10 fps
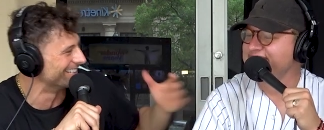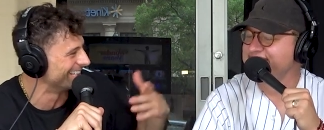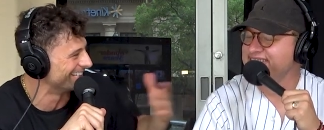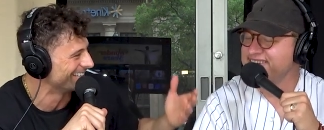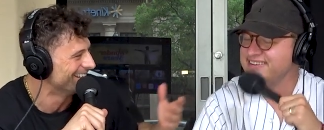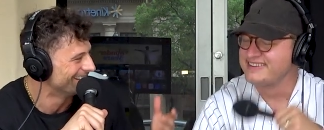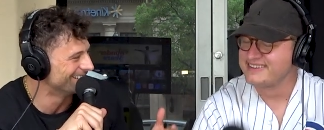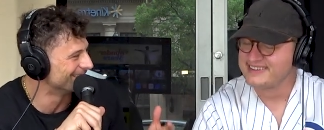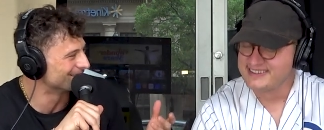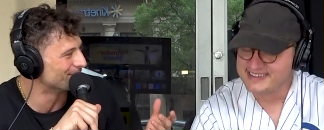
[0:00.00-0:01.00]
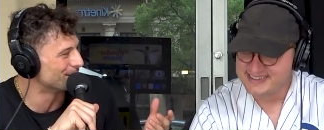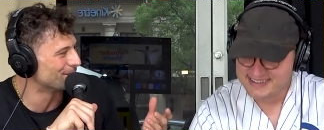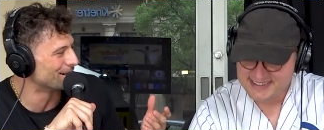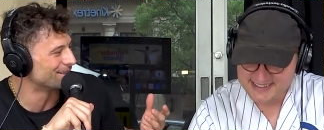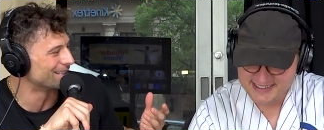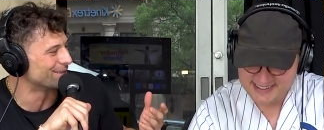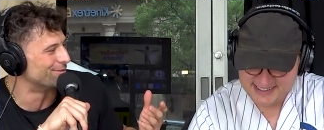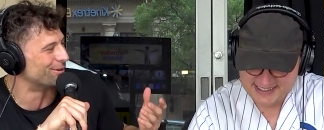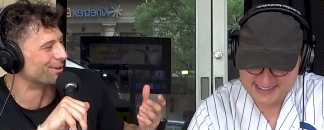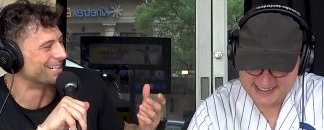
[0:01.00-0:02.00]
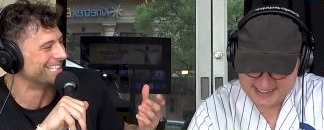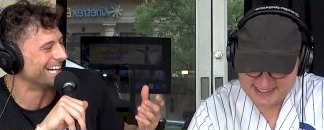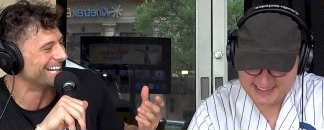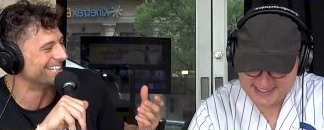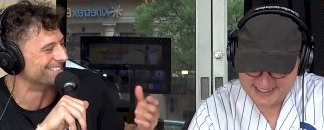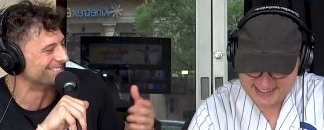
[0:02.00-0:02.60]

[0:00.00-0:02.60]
Speaker 1: to like you know somebody brought up like a foreign guy and